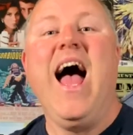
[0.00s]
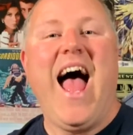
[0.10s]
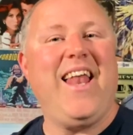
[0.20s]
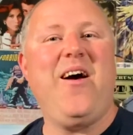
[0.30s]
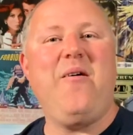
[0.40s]

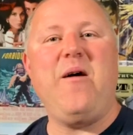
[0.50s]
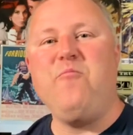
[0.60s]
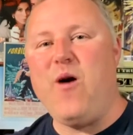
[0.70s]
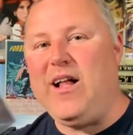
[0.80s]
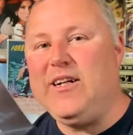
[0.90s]
Hello
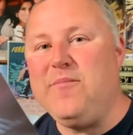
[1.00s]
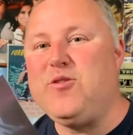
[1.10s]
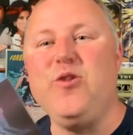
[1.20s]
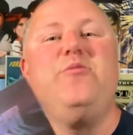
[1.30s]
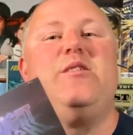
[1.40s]
and welcome
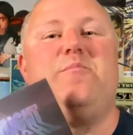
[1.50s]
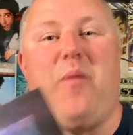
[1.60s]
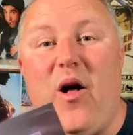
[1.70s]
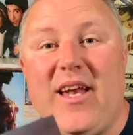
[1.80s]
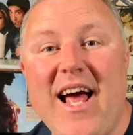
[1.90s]
to
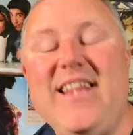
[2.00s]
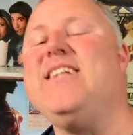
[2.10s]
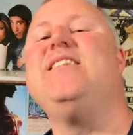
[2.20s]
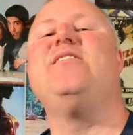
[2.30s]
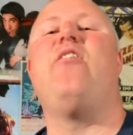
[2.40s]
Spotlight.
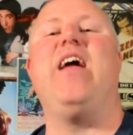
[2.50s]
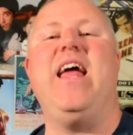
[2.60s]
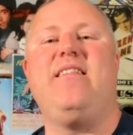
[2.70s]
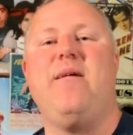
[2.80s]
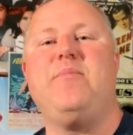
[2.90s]
This is our
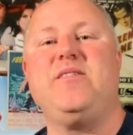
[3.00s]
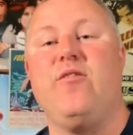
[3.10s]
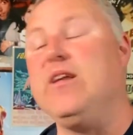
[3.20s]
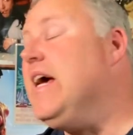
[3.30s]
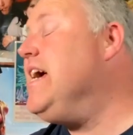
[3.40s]
8th
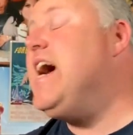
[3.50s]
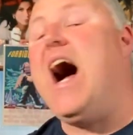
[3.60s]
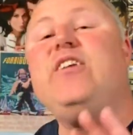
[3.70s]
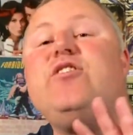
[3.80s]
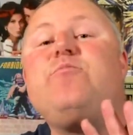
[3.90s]
episode.
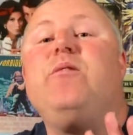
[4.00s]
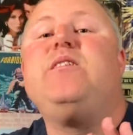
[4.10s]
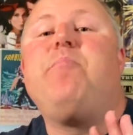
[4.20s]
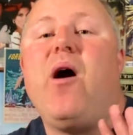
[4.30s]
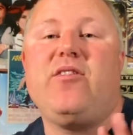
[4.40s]
I just want
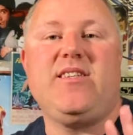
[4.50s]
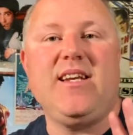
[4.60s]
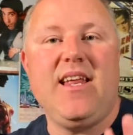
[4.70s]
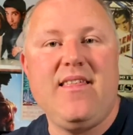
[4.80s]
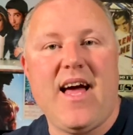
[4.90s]
to
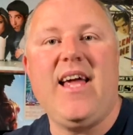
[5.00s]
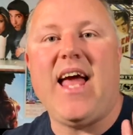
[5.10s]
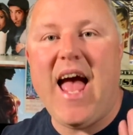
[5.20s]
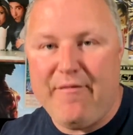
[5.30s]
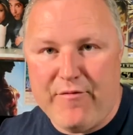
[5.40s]
personally thank
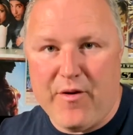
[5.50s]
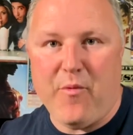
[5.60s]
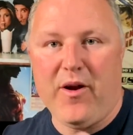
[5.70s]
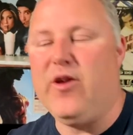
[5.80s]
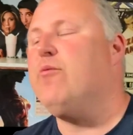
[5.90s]

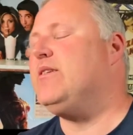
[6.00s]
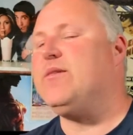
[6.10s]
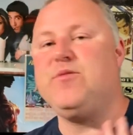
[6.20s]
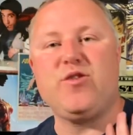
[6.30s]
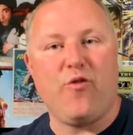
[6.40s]
everyone who has
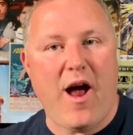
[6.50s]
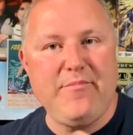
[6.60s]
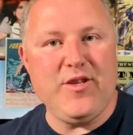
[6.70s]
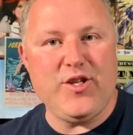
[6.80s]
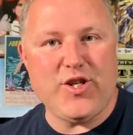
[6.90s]

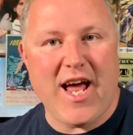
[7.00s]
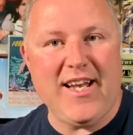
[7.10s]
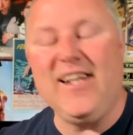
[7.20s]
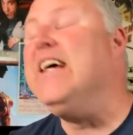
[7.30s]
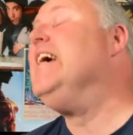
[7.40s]
subscribed to the
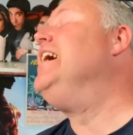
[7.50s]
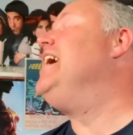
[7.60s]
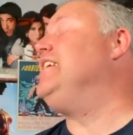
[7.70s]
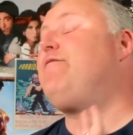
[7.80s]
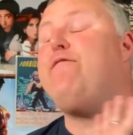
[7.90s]
channel,
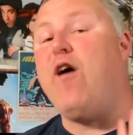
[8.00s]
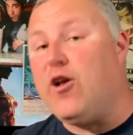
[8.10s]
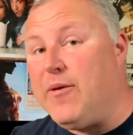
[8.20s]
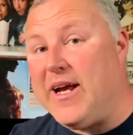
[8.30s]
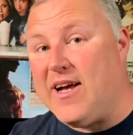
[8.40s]
is
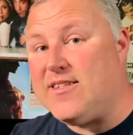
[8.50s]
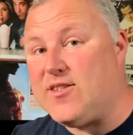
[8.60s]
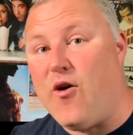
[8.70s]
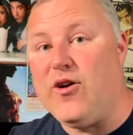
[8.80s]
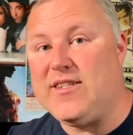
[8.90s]
following us
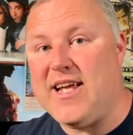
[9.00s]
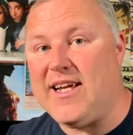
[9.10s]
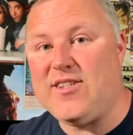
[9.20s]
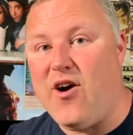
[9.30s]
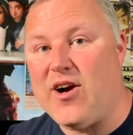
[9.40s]
on
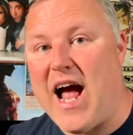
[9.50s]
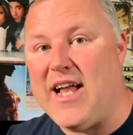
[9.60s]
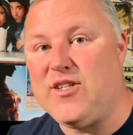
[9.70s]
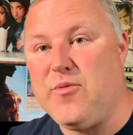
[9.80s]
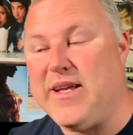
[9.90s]
TikTok
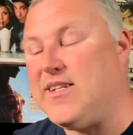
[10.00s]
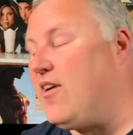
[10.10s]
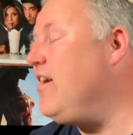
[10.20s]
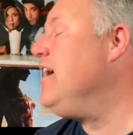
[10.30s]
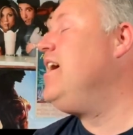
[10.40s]
and Twitter.